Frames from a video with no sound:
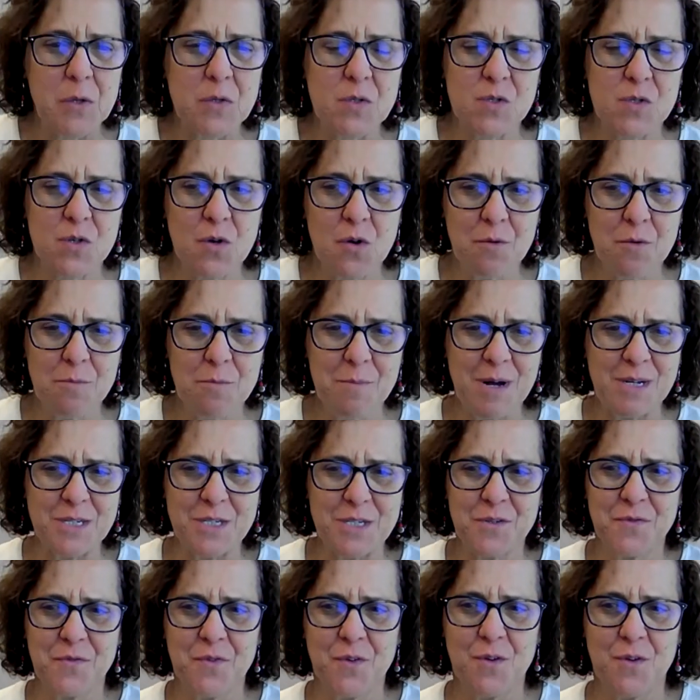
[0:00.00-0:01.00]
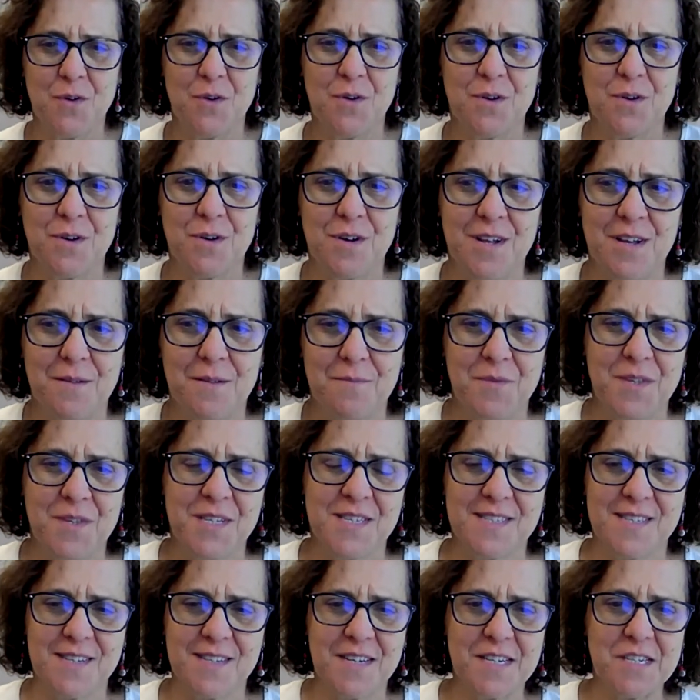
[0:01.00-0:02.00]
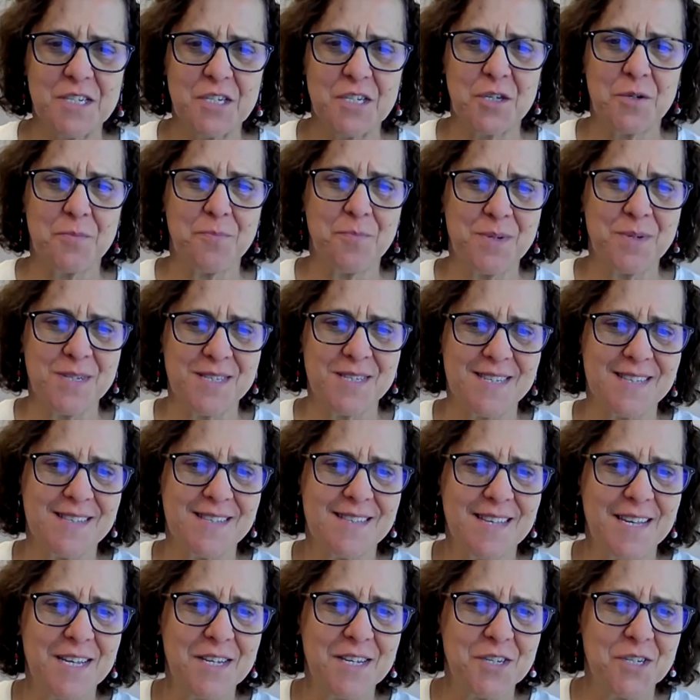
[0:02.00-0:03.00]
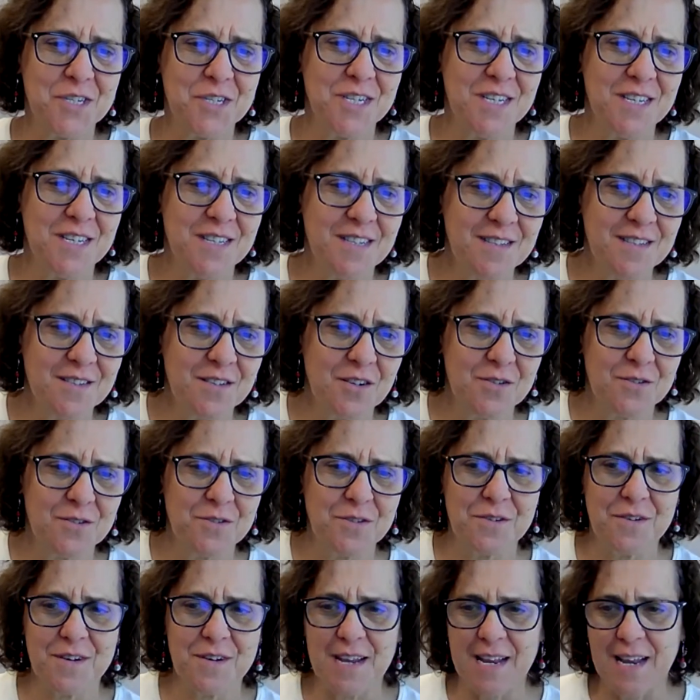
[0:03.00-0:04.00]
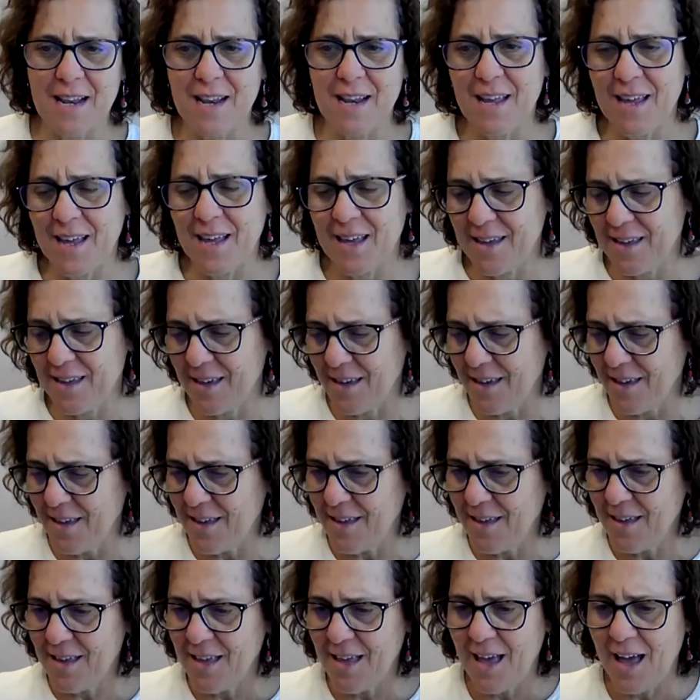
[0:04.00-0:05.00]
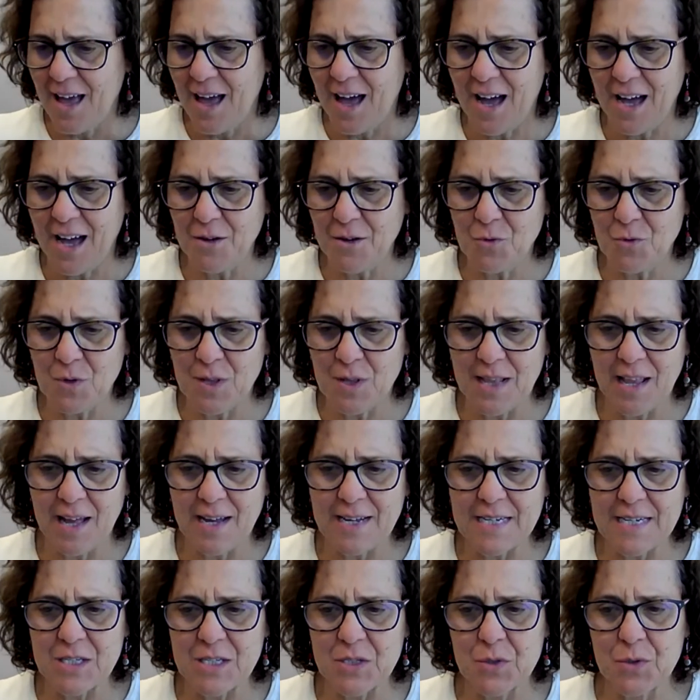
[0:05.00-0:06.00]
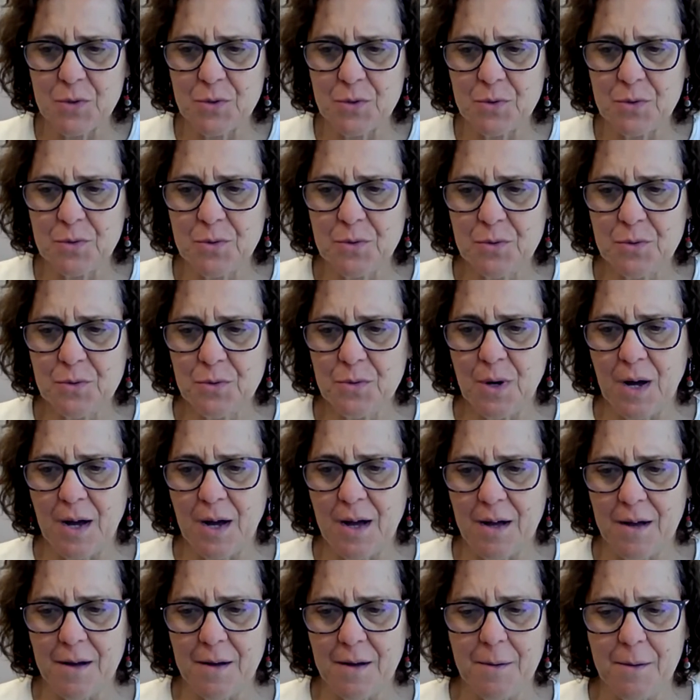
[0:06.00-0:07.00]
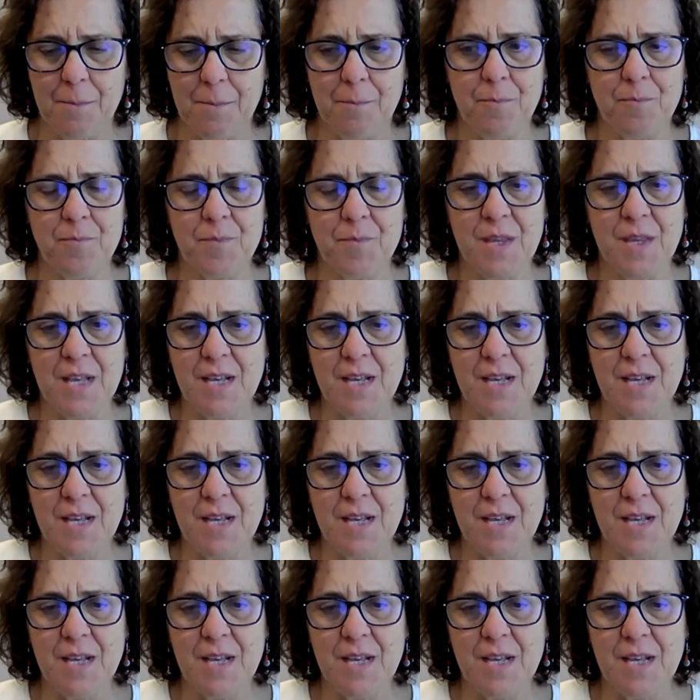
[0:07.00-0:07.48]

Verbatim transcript: you so much for uh, this rich presentation, Dr. Wray-Lake. I would like to um,